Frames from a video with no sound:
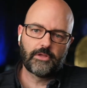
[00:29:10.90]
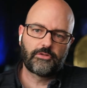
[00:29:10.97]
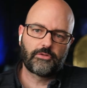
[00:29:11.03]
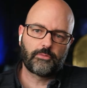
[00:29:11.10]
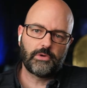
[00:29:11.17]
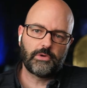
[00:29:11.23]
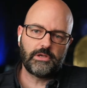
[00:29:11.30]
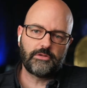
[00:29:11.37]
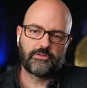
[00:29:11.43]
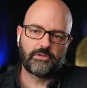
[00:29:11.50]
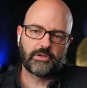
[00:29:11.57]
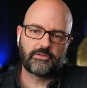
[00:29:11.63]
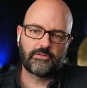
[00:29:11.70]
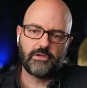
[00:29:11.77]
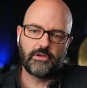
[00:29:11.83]

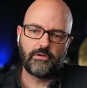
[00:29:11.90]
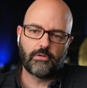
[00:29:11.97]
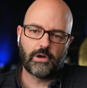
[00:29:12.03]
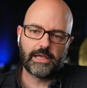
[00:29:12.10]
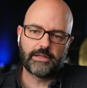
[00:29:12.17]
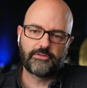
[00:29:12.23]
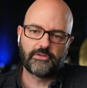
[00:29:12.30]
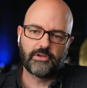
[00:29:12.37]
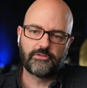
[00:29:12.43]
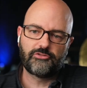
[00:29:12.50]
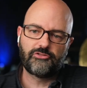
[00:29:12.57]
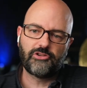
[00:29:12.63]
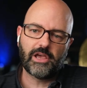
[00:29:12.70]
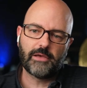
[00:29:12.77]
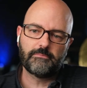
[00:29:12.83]
360 Grad says,
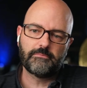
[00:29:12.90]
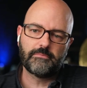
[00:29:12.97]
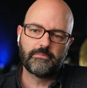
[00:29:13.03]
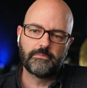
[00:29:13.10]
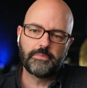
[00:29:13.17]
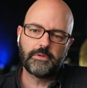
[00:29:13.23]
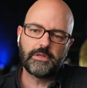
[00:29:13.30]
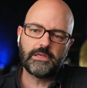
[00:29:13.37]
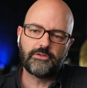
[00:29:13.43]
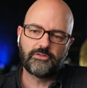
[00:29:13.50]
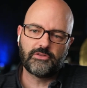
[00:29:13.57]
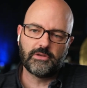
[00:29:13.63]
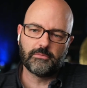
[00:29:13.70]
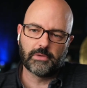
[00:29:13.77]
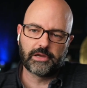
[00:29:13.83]
Jem, please
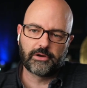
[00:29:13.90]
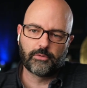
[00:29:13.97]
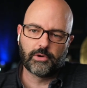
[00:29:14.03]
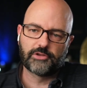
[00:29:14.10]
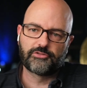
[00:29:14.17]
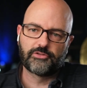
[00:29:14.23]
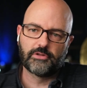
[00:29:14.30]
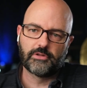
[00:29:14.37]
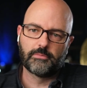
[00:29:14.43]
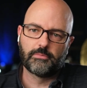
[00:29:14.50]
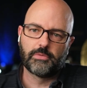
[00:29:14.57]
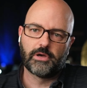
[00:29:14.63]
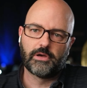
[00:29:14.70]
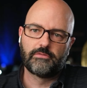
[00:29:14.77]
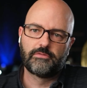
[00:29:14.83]
see my question
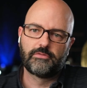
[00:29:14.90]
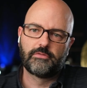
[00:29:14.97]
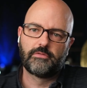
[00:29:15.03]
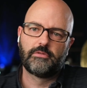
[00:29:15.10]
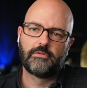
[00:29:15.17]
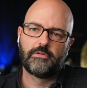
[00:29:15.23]
above.